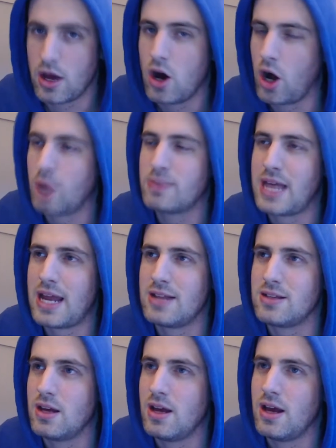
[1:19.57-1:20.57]
All I'm saying is,
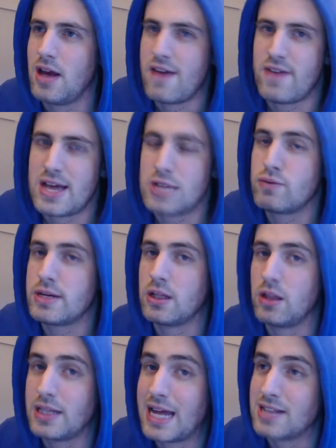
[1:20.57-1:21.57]
if it is real,
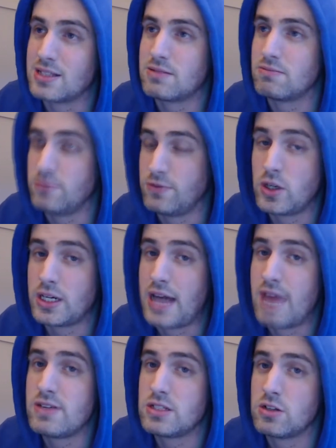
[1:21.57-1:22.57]
that's fucking
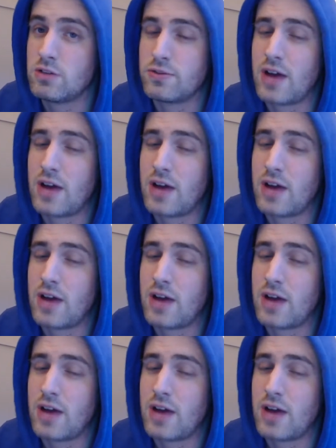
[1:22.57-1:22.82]
heavy stuff.